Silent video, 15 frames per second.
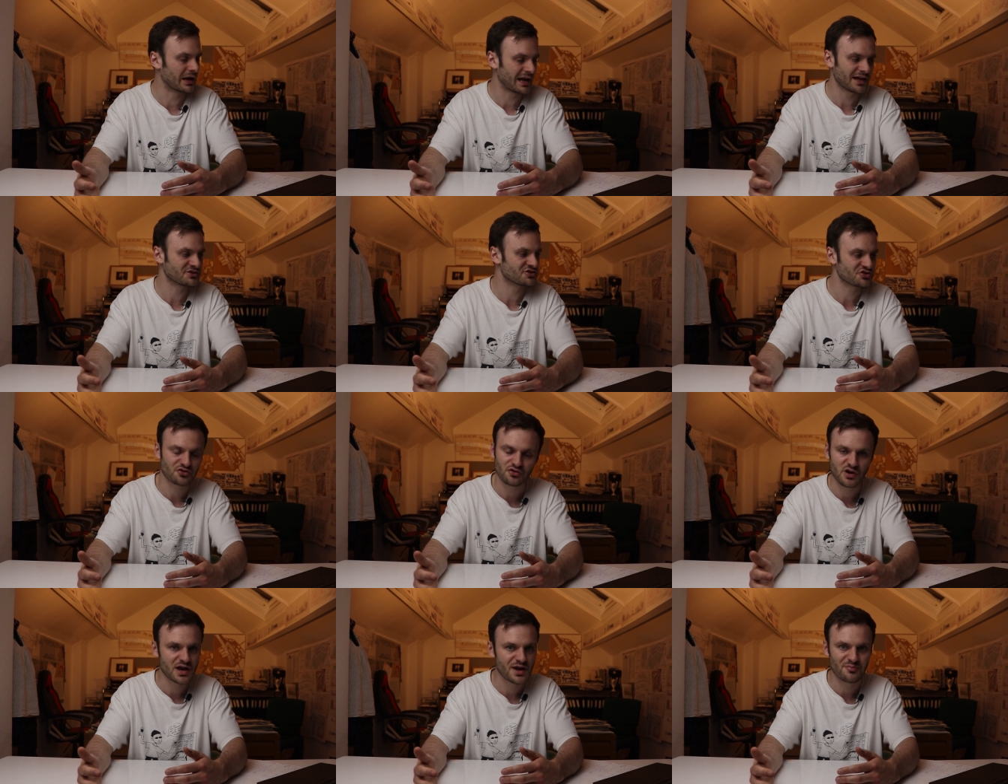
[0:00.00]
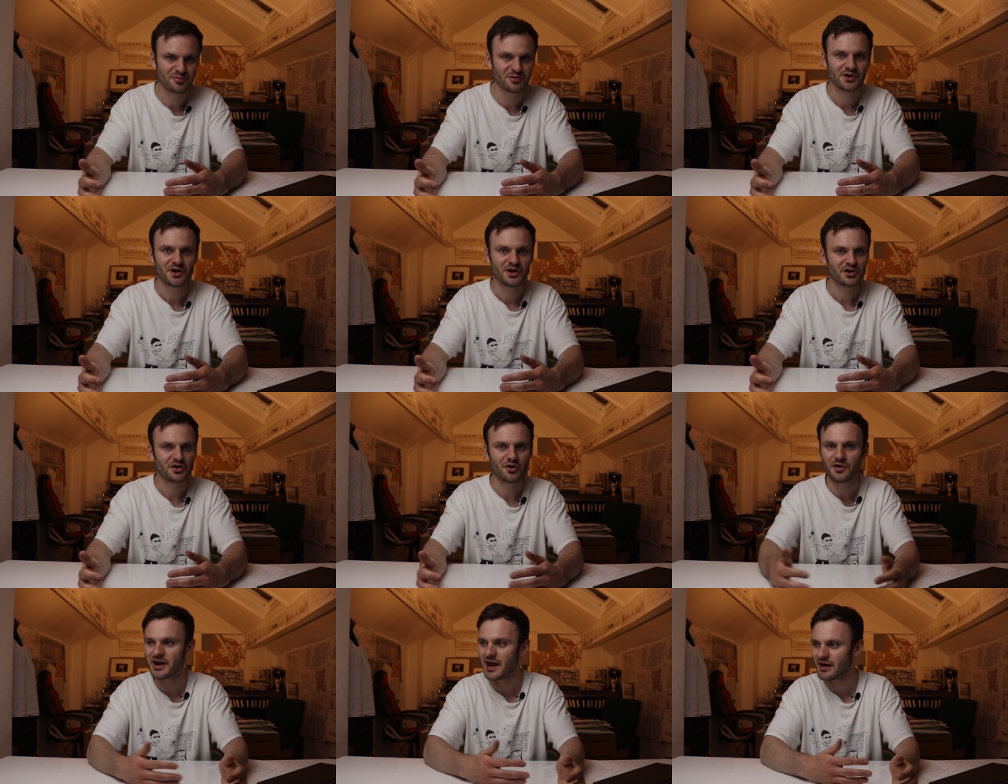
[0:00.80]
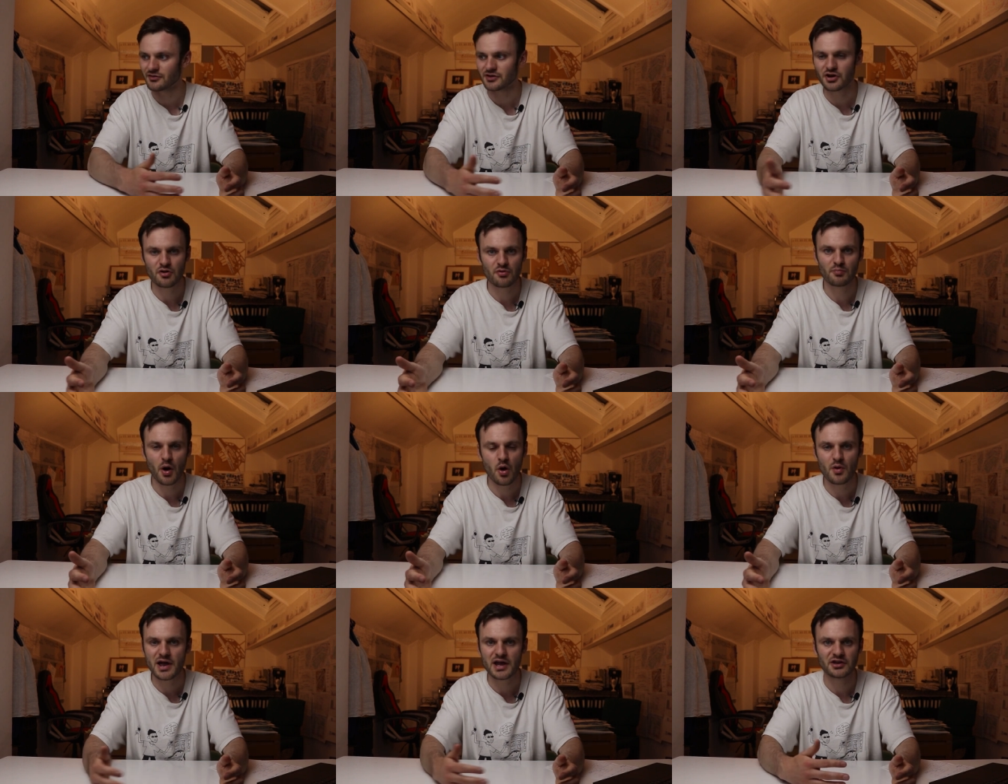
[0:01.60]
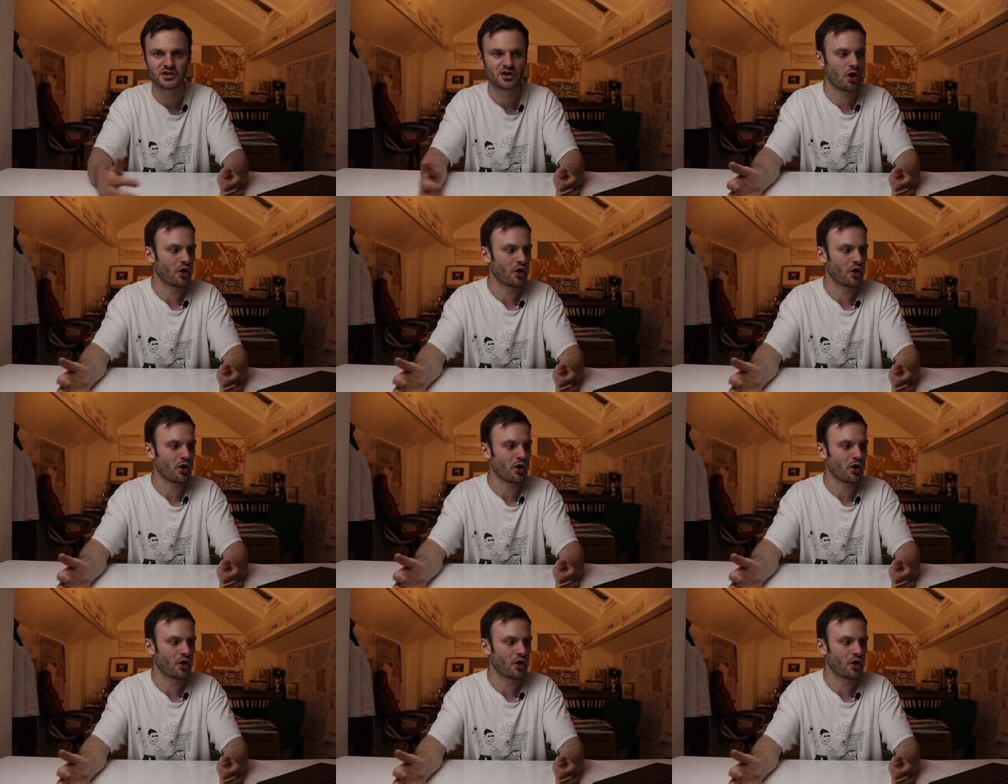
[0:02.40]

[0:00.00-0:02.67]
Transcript: lads trip going out, you know, boating,